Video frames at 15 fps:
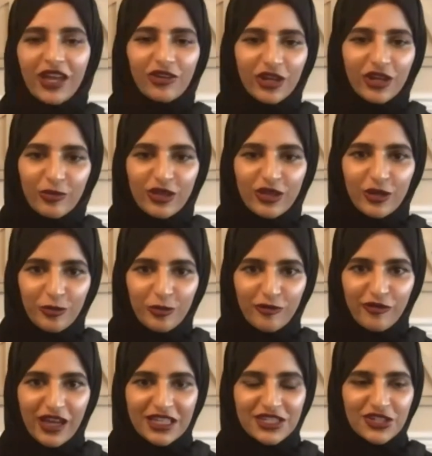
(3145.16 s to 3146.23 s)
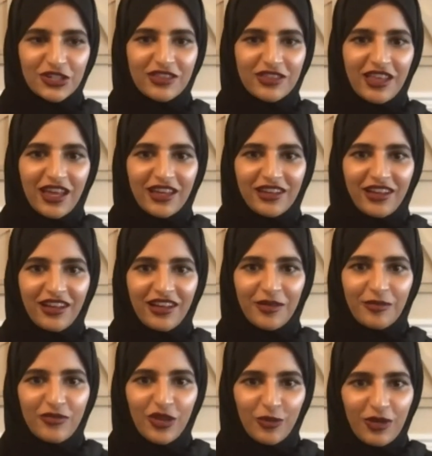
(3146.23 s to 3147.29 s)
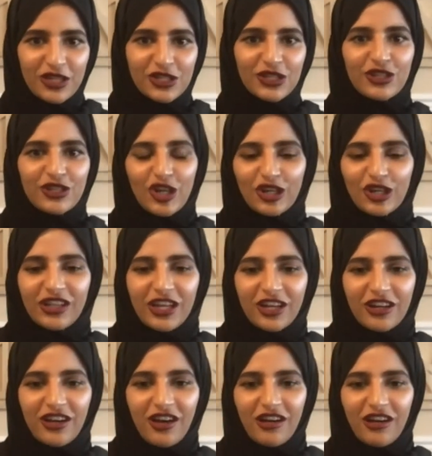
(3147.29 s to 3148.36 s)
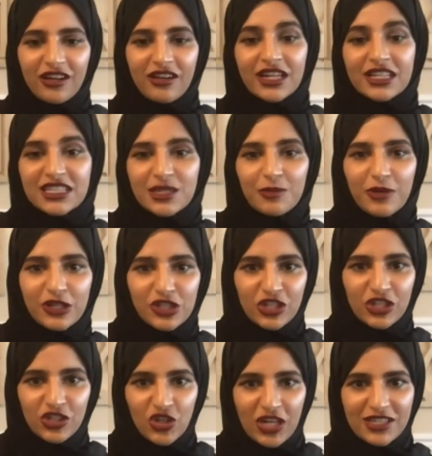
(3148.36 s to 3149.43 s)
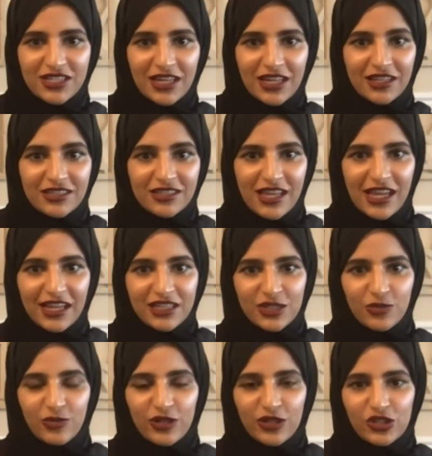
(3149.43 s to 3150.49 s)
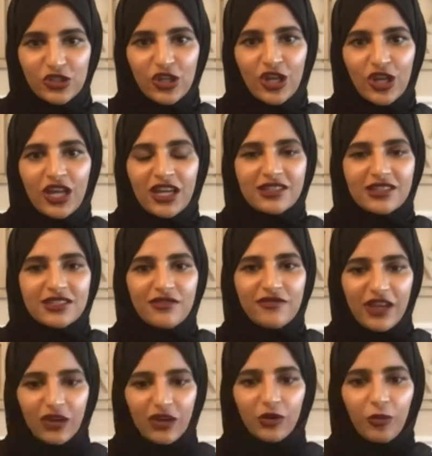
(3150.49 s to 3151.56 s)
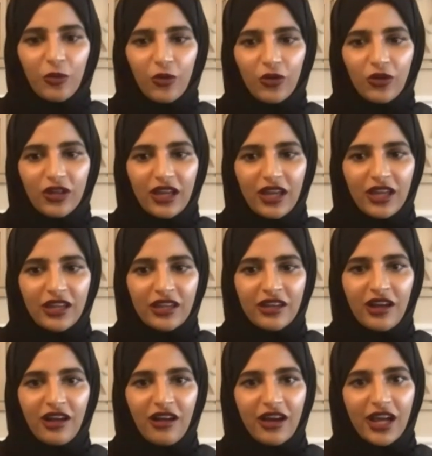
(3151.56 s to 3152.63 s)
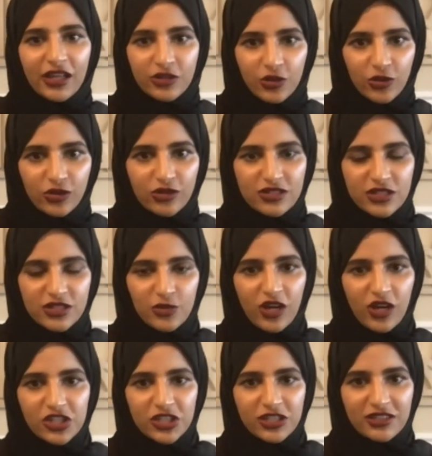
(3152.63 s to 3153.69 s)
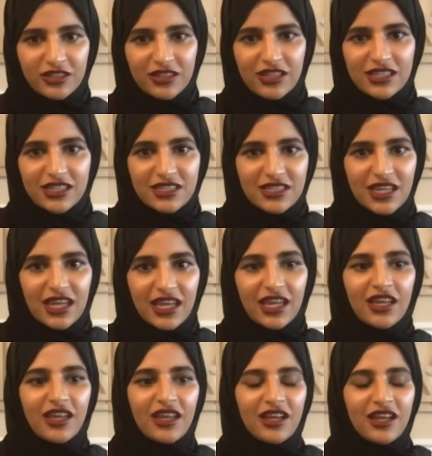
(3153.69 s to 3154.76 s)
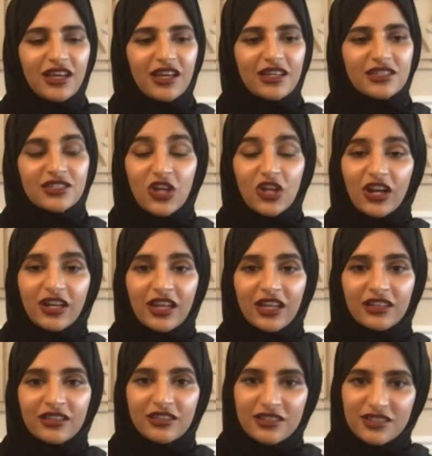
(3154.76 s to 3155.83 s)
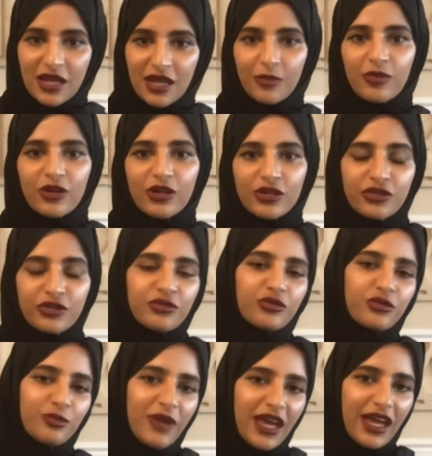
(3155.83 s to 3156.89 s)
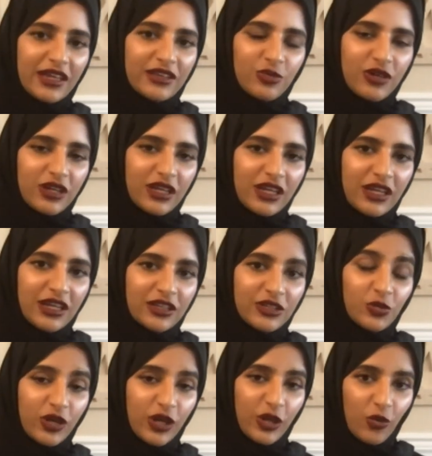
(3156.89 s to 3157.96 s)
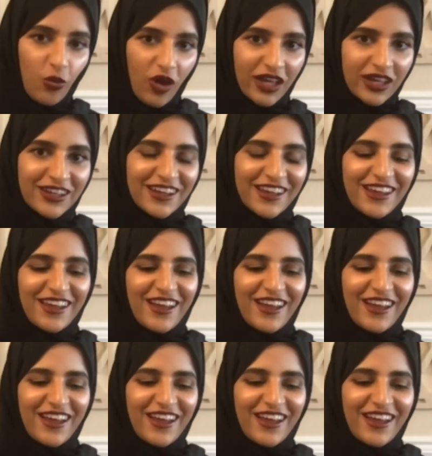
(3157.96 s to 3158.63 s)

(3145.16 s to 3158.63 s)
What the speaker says: agree with you, Professor, that you mentioned earlier our exhibition Transcendent Text, which is available in our headquarters in Washington, D.C., starting December through May 2021.